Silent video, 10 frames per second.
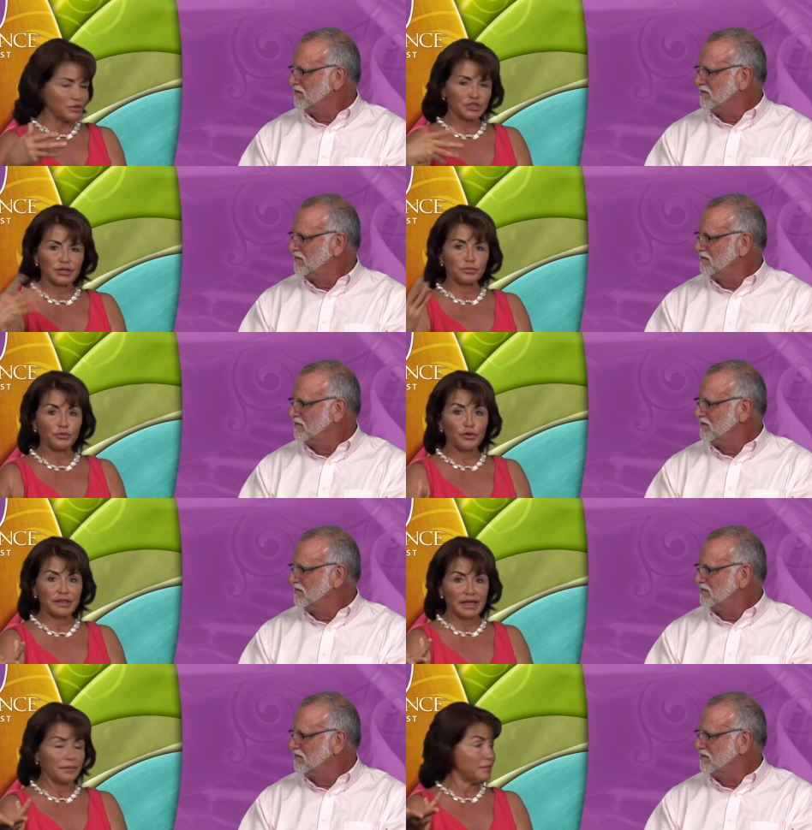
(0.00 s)
Speaker 1: we should employ
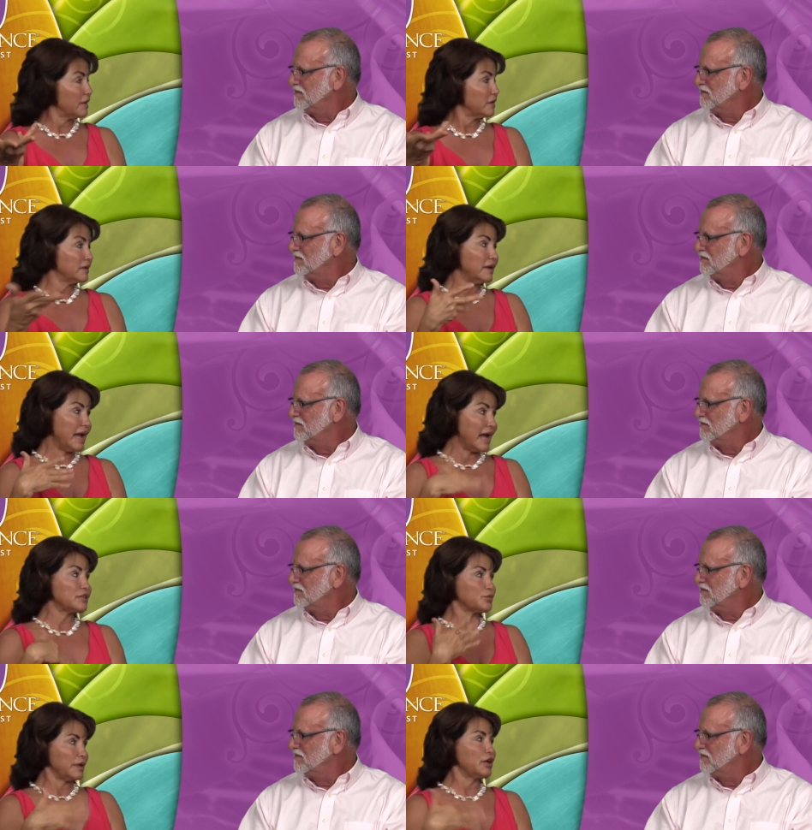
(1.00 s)
them
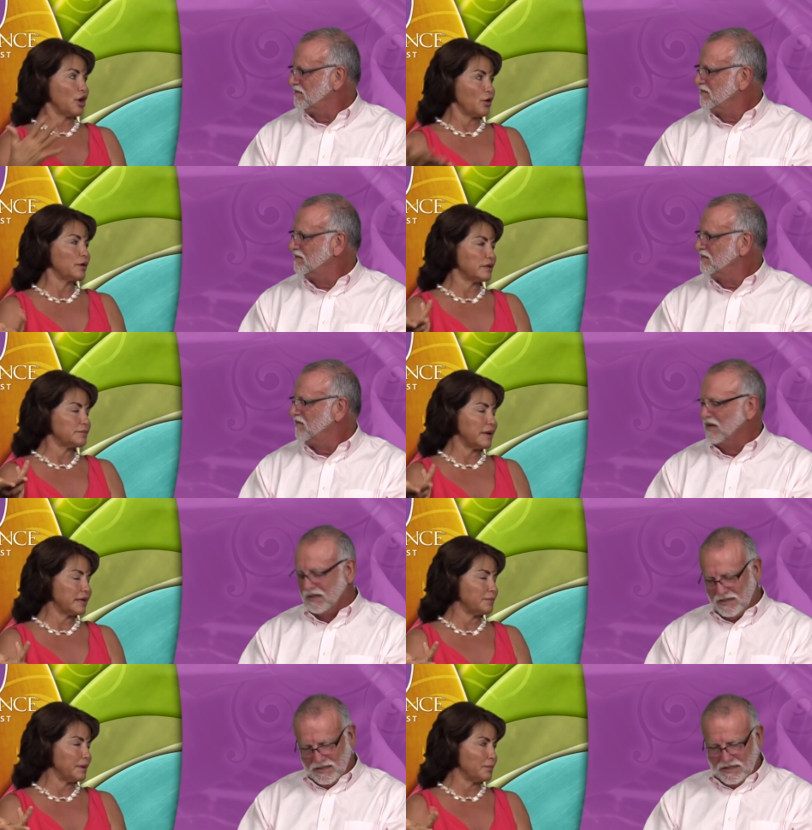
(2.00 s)
as we go in
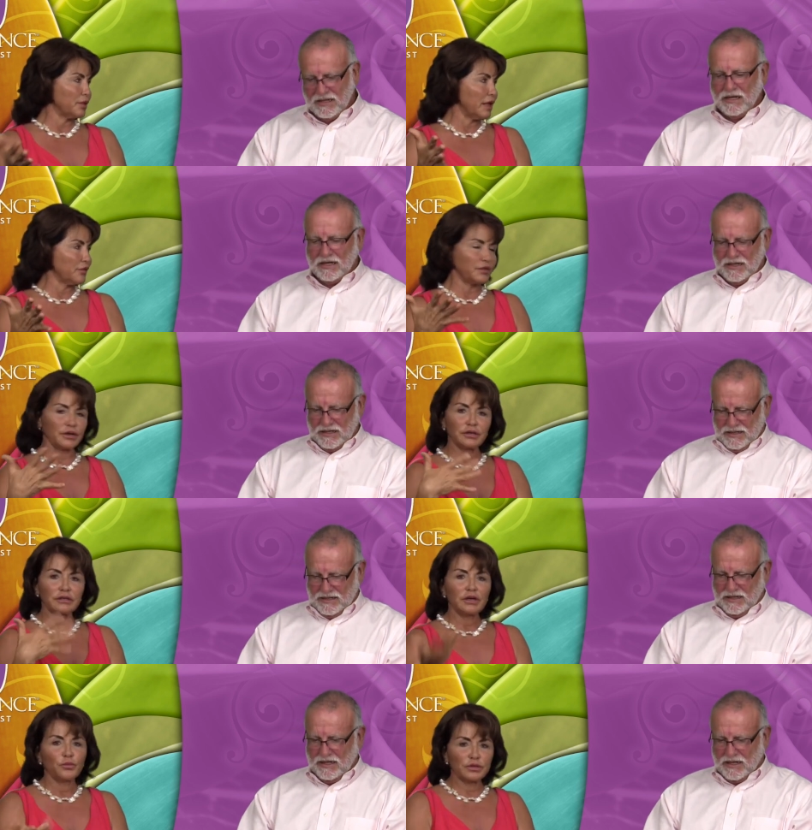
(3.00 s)
making people healthier. And
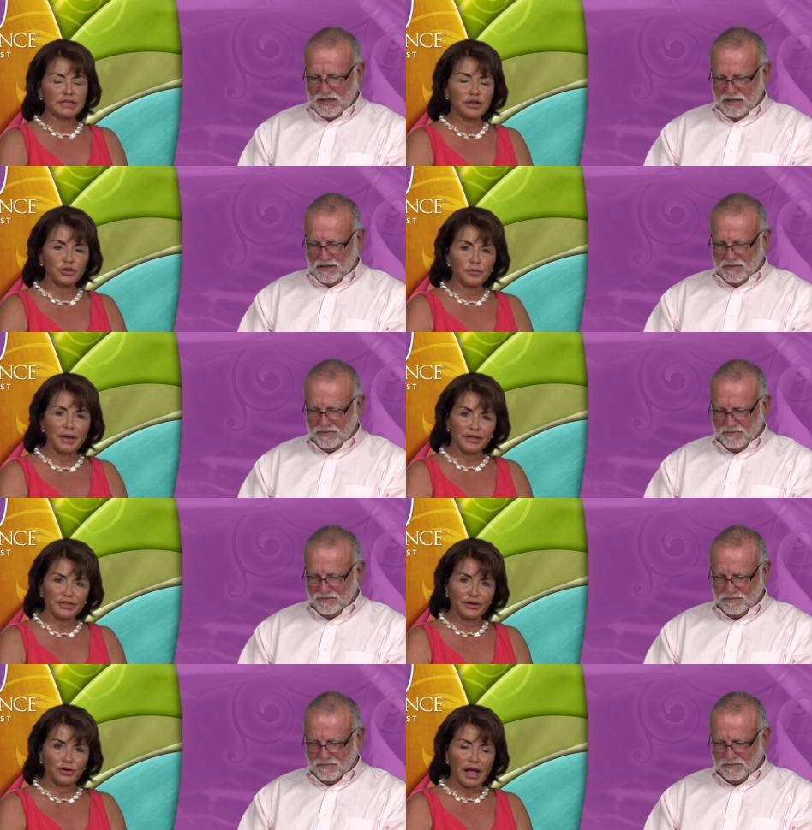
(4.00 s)
we'll tell you about
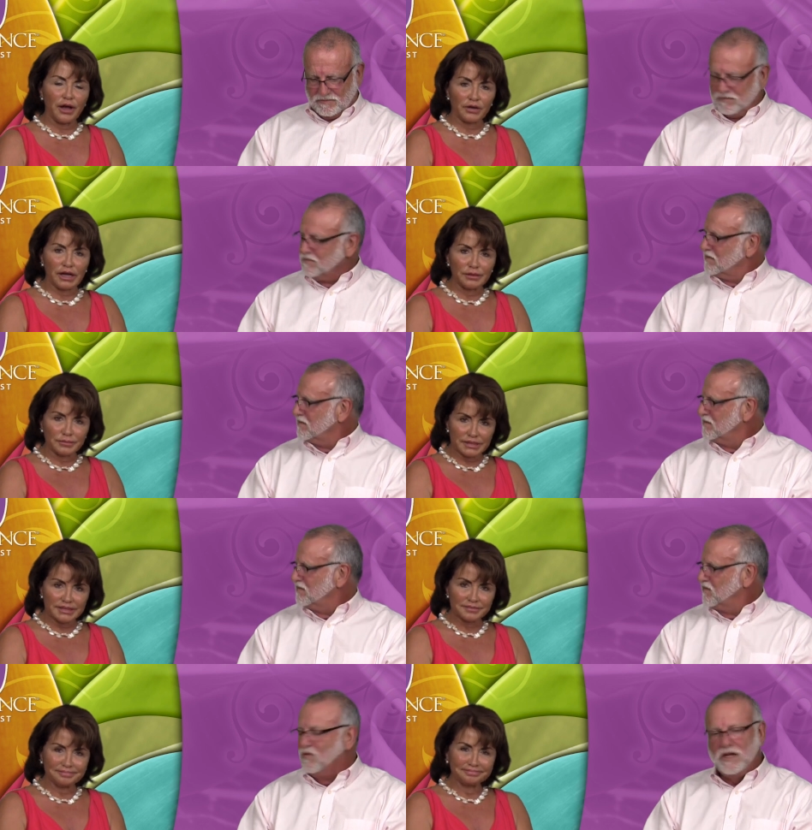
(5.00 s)
their
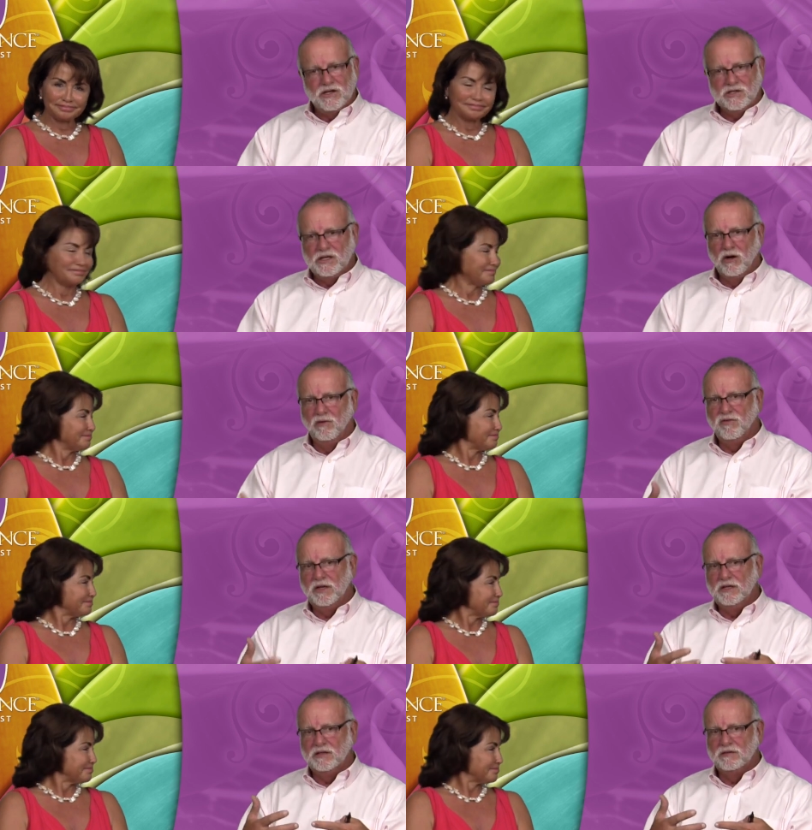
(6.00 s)
outcomes.
Speaker 2: Yes, and
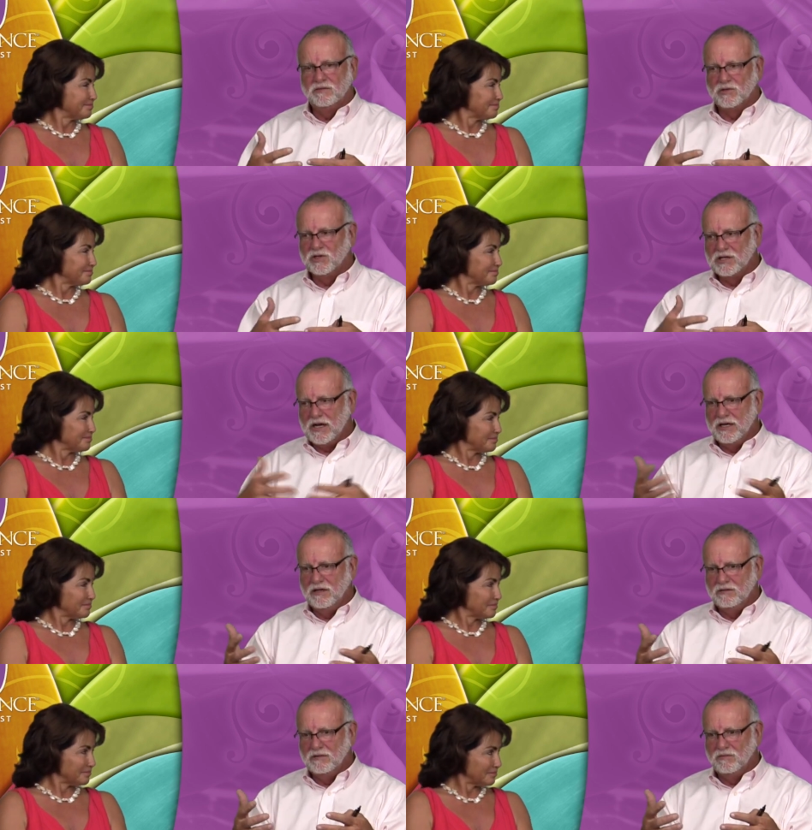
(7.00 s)
hopefully the
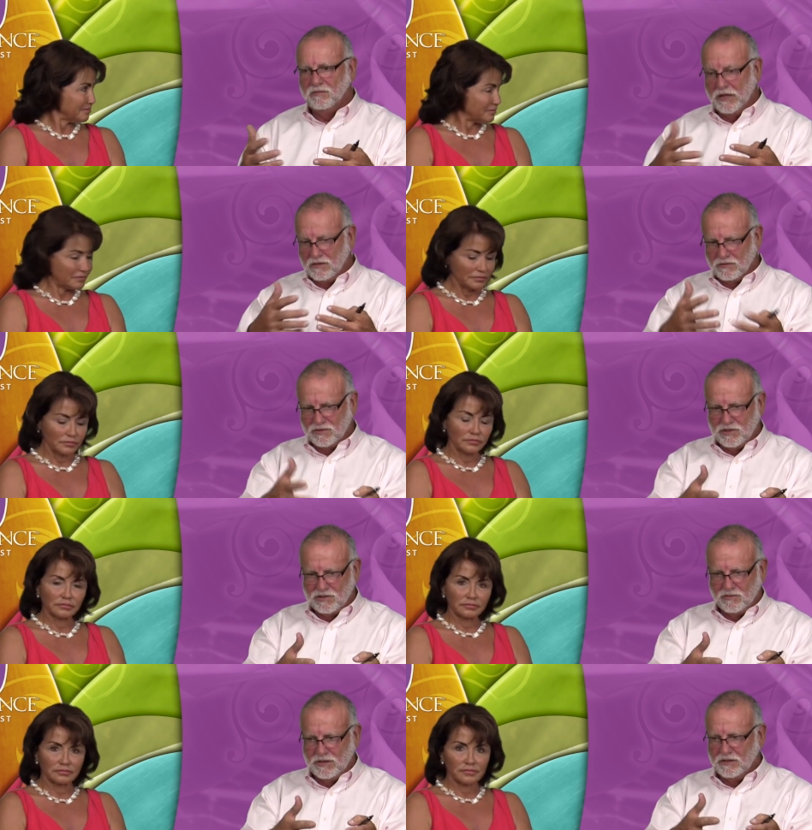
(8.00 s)
society, the medical
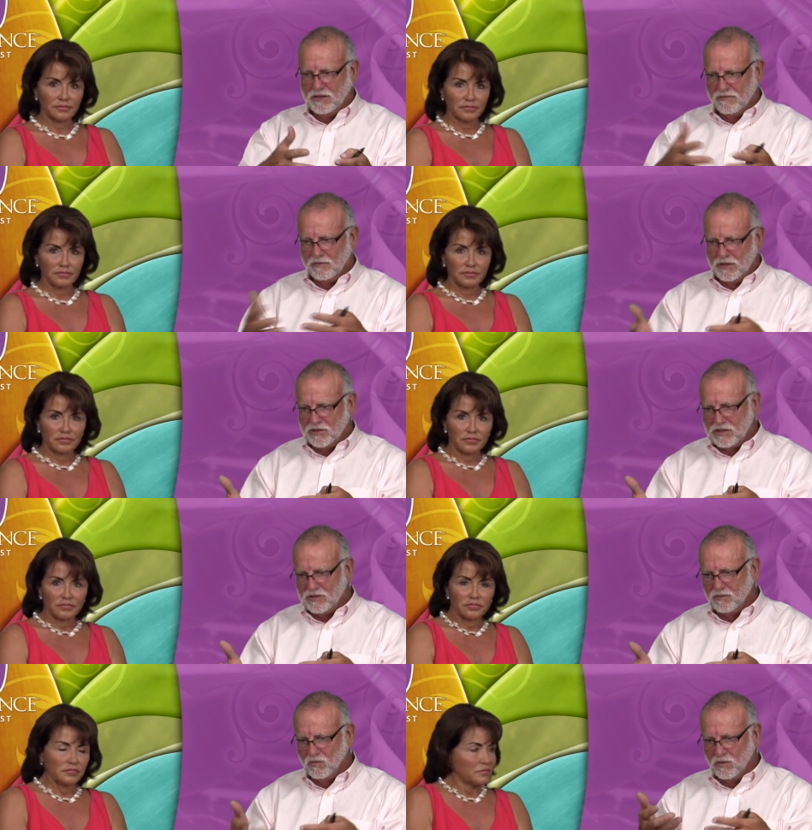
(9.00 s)
system and the governmental
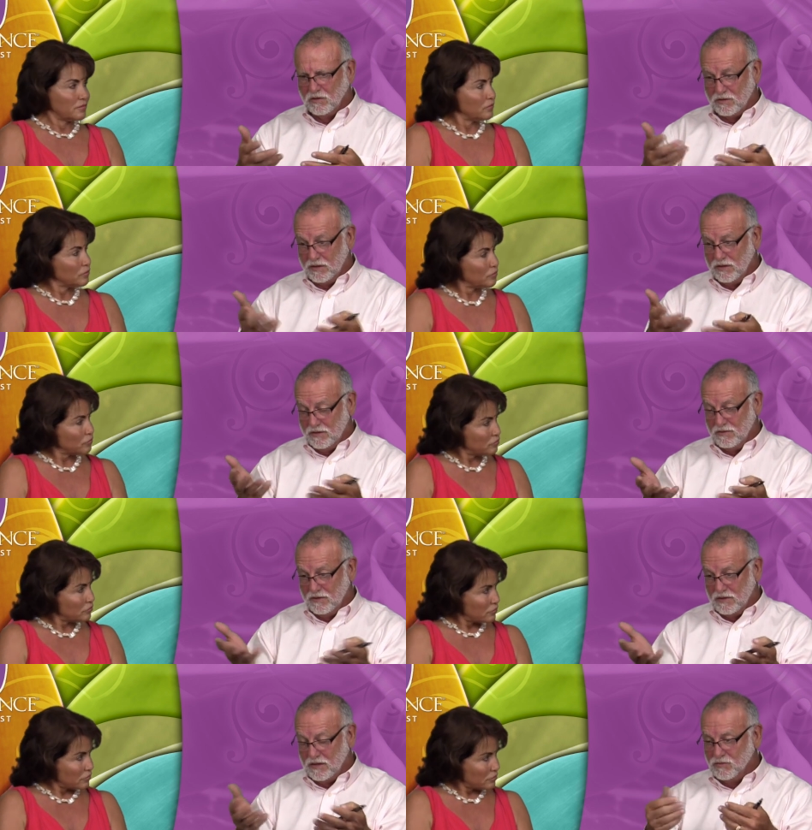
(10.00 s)
system will
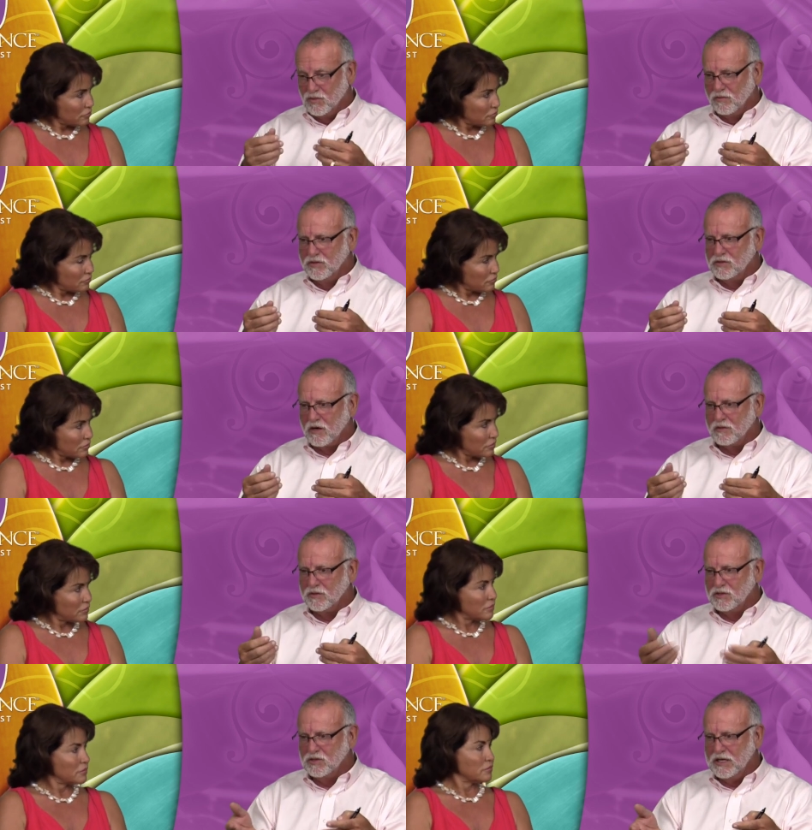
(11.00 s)
absorb these arguments